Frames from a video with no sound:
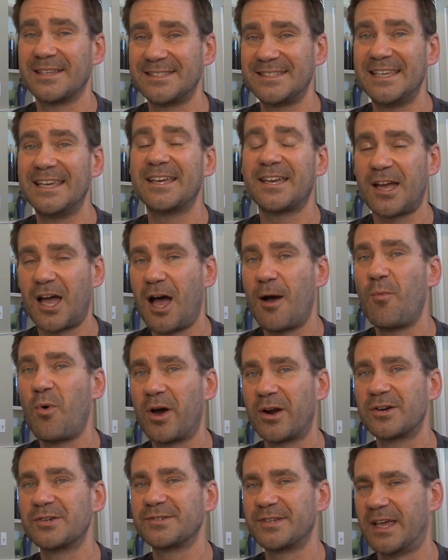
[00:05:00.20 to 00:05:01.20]
see calm
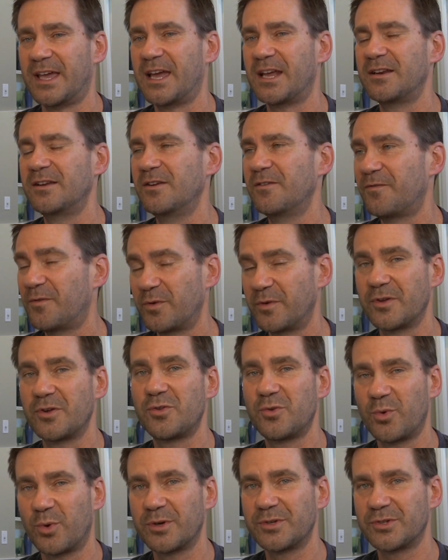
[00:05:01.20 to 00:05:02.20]
waters ahead for the
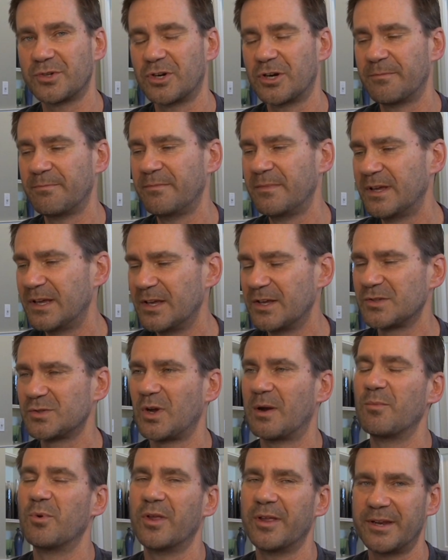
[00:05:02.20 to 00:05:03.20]
short term, so
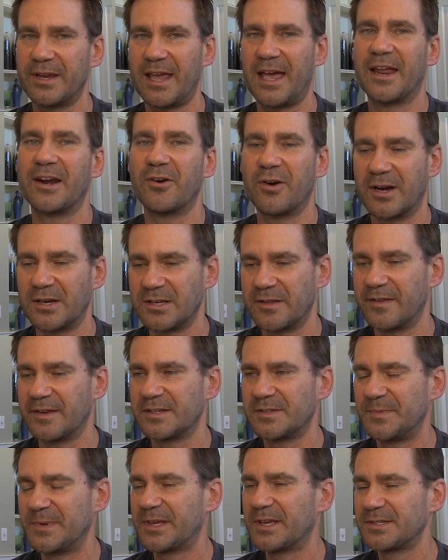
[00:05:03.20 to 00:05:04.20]
I'm willing to enter into
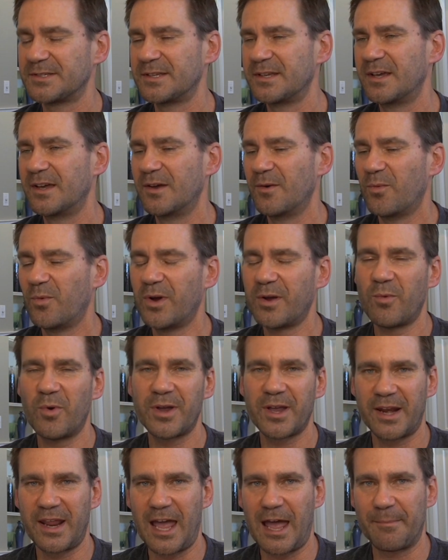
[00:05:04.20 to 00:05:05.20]
this because what
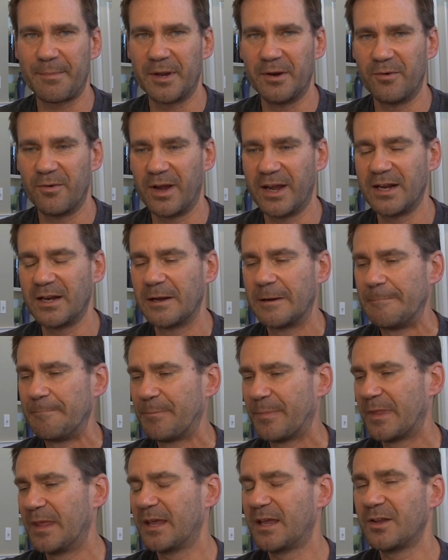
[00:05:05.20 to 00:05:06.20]
can happen, right?
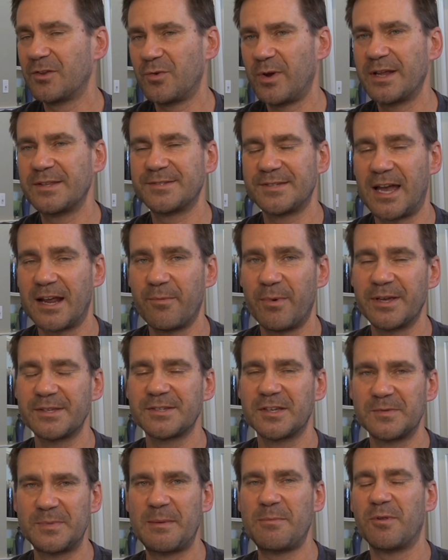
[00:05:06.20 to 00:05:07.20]
It can trade sideways
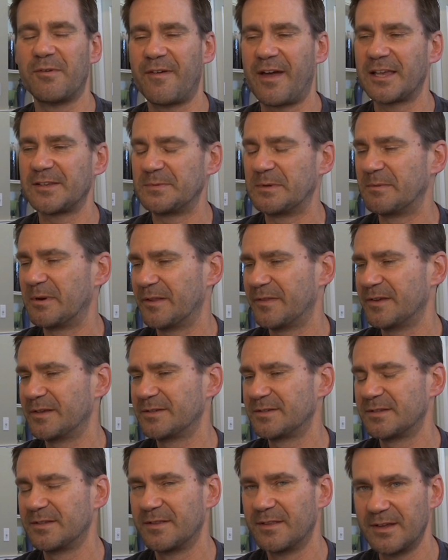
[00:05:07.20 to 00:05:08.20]
because people have asked me about
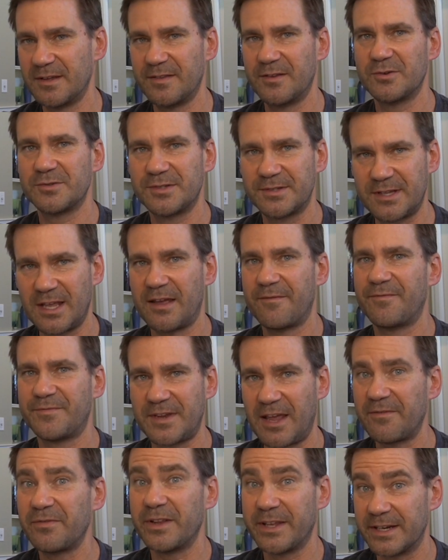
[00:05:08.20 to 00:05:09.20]
this. There's
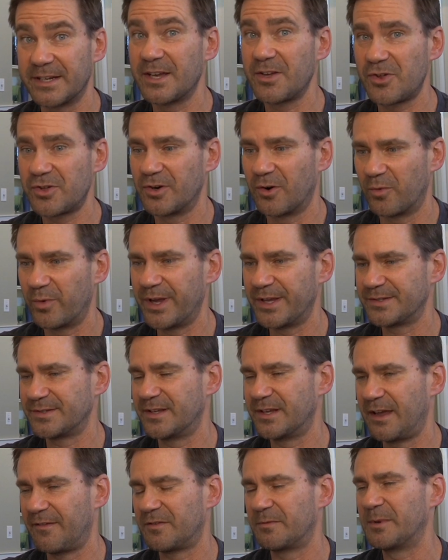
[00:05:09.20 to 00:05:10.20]
definitely additional risks that
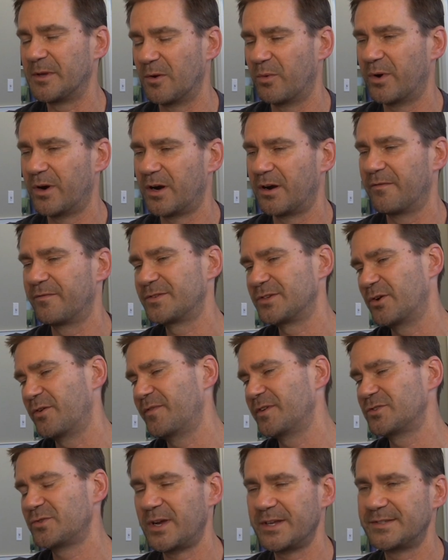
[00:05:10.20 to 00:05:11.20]
you have to be aware of. So if
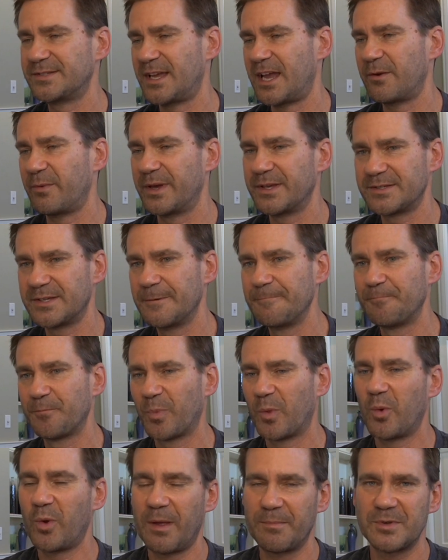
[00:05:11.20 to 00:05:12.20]
it trades sideways,
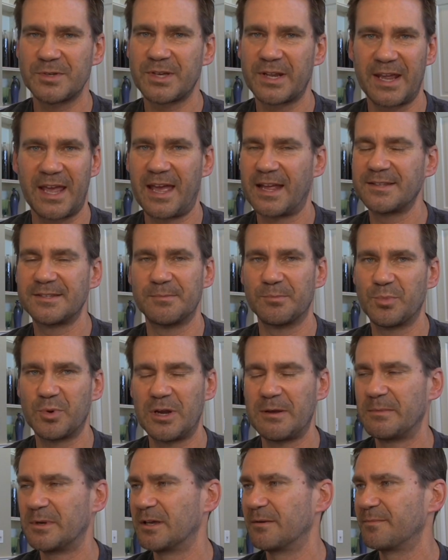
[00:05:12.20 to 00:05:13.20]
well, I'm just going to add some
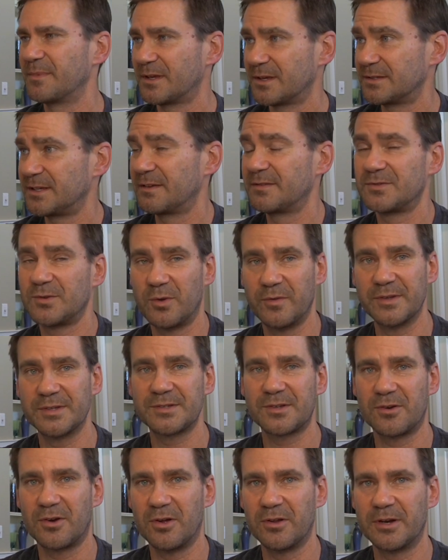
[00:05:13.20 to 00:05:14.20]
premium because I sold this
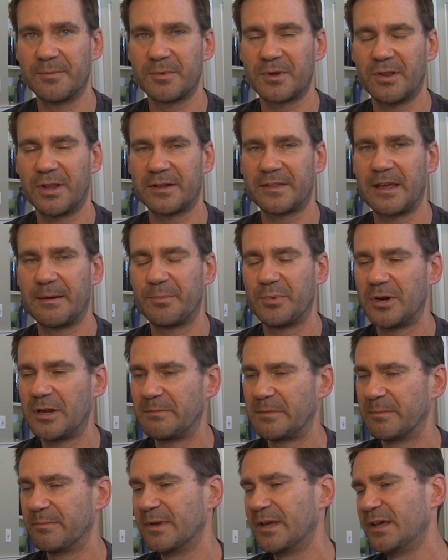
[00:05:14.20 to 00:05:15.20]
call and I'm going to collect that
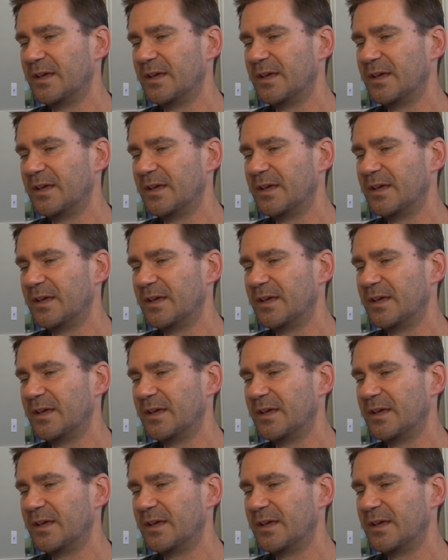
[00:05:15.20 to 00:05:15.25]
premium.